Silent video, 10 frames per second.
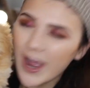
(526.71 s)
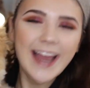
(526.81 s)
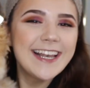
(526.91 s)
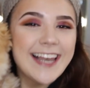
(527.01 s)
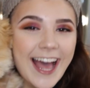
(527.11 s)

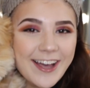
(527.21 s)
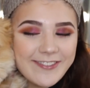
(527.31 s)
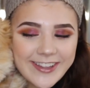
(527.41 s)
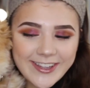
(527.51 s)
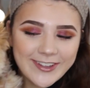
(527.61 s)
I
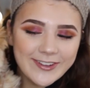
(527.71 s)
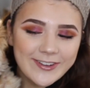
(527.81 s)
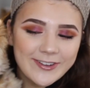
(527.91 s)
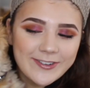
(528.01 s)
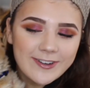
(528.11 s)
love
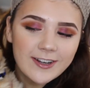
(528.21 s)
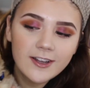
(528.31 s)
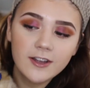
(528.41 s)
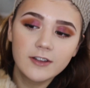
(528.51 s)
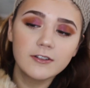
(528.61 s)
you.
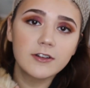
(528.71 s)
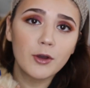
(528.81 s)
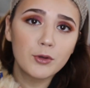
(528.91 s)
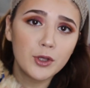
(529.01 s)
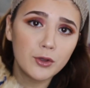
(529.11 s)
Oh,
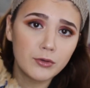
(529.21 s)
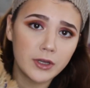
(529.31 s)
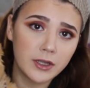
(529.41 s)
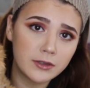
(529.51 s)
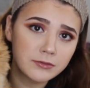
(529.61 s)
cute
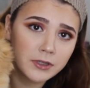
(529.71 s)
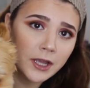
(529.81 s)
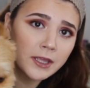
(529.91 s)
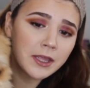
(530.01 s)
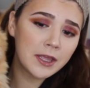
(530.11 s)
he
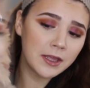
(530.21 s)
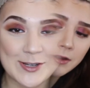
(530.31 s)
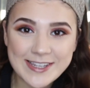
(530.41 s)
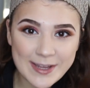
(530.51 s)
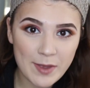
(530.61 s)
is. Okay, so
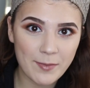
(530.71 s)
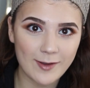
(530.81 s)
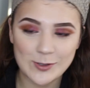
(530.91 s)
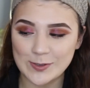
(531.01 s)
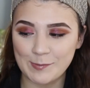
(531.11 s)
I just set my
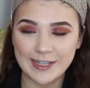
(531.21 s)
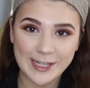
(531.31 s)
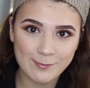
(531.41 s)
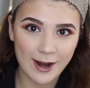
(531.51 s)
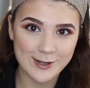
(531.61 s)
brows with some
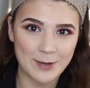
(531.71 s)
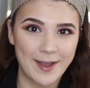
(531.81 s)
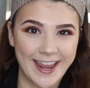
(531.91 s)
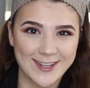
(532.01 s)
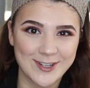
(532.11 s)
clear brow gel
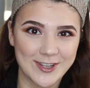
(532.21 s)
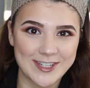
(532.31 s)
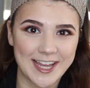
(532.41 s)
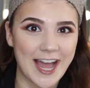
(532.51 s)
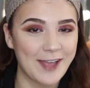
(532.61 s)
by
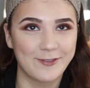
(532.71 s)
Anastasia.